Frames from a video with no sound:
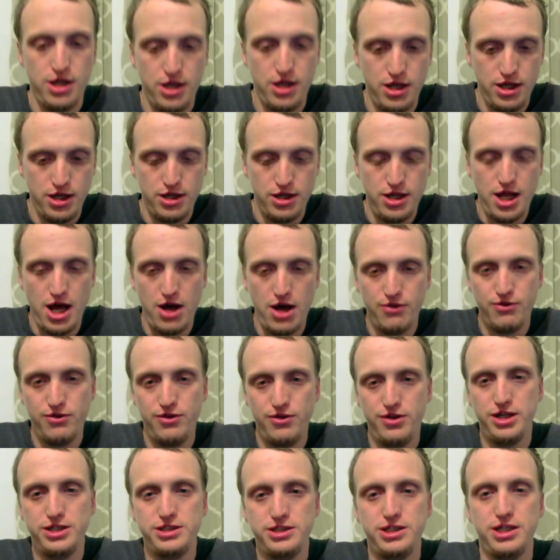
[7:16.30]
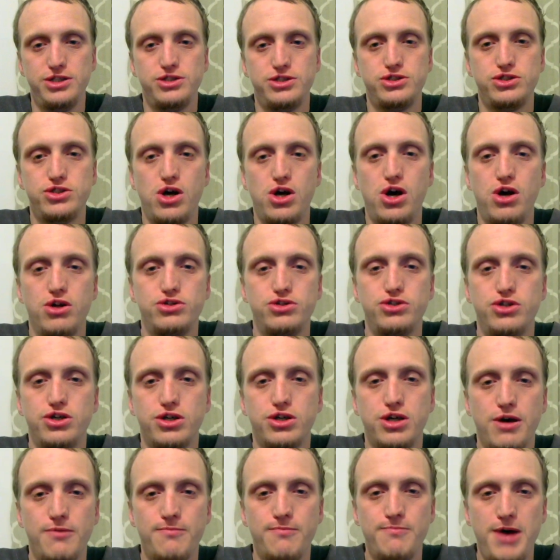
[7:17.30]
Now, this install
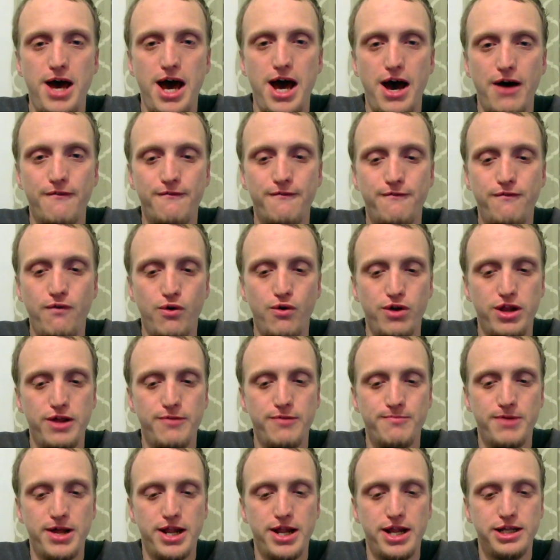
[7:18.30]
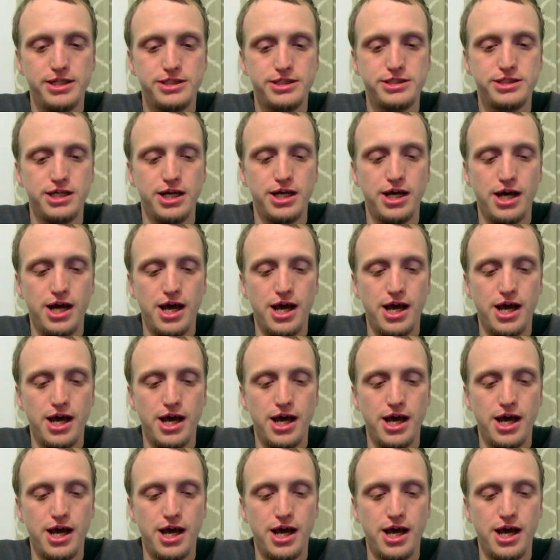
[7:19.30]
took about 40 minutes,